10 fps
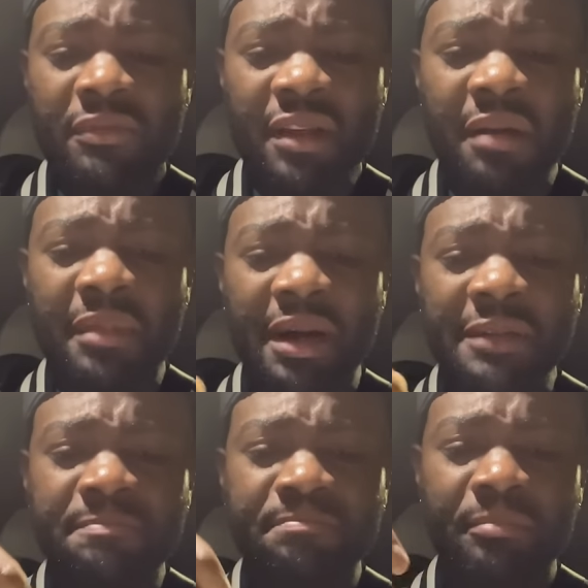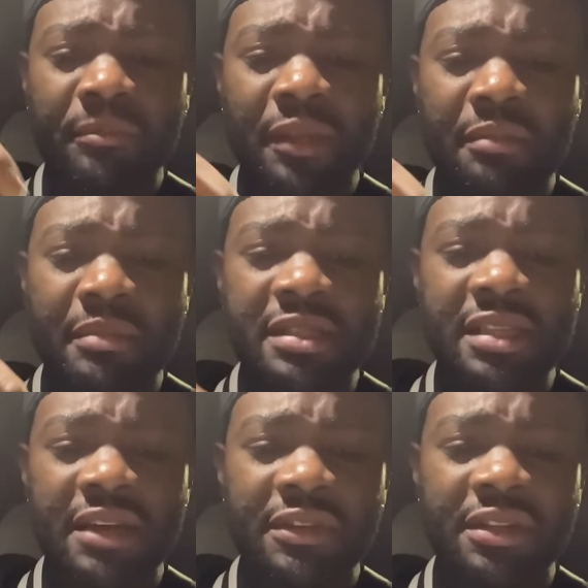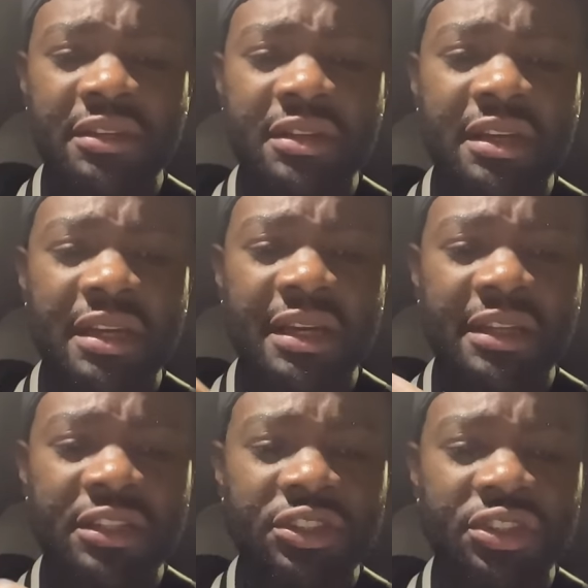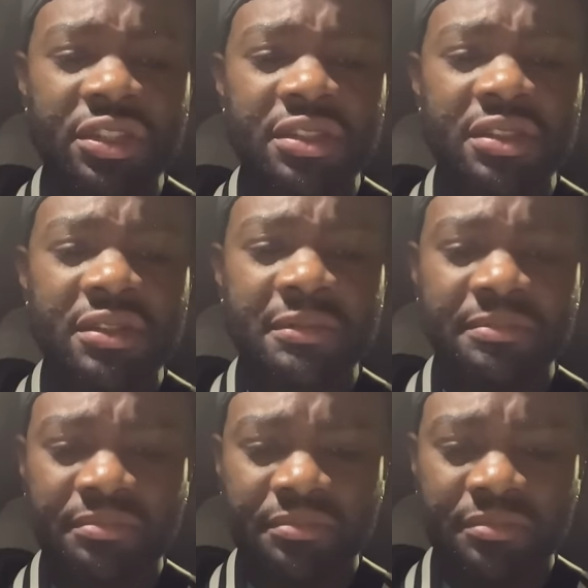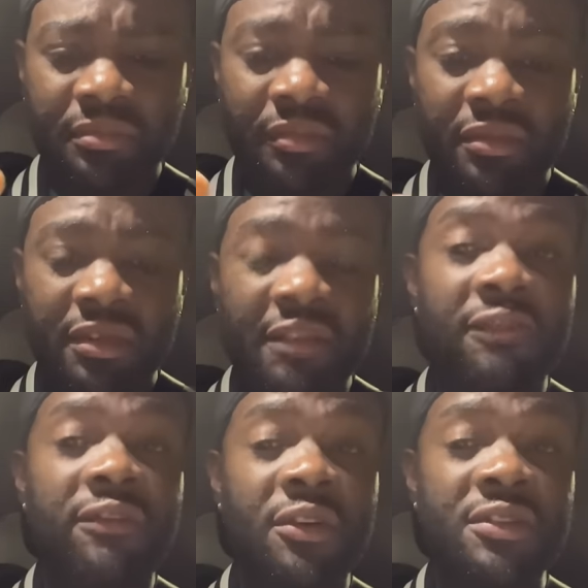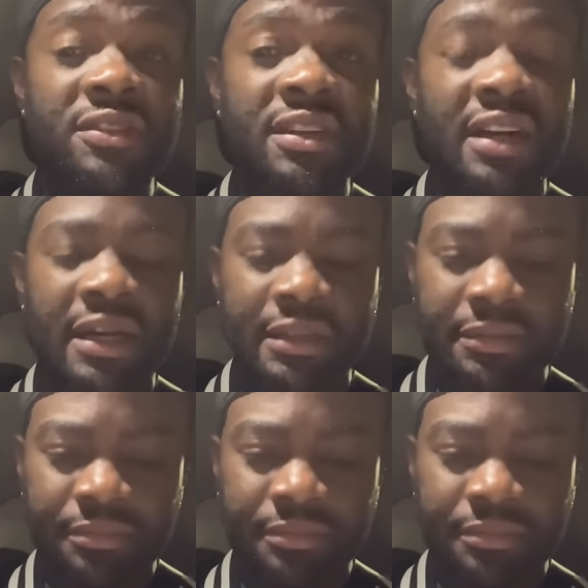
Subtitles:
Not bad. Mix everything together, get the cheese, the frozen corn,